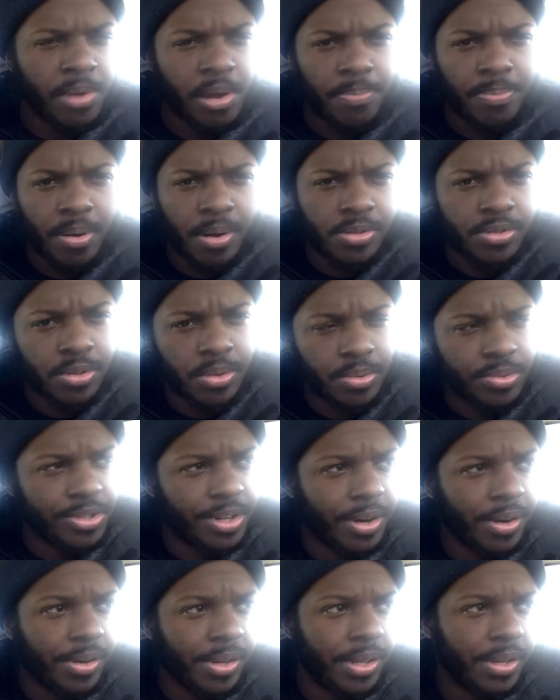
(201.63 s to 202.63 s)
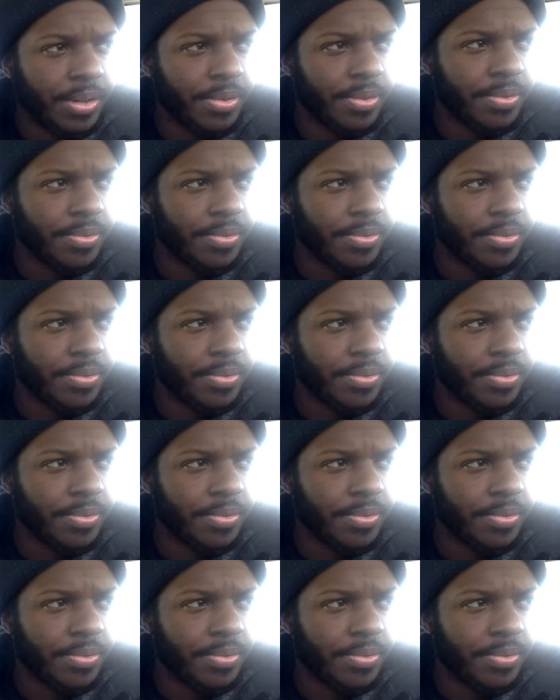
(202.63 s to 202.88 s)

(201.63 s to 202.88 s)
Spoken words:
your personal journey.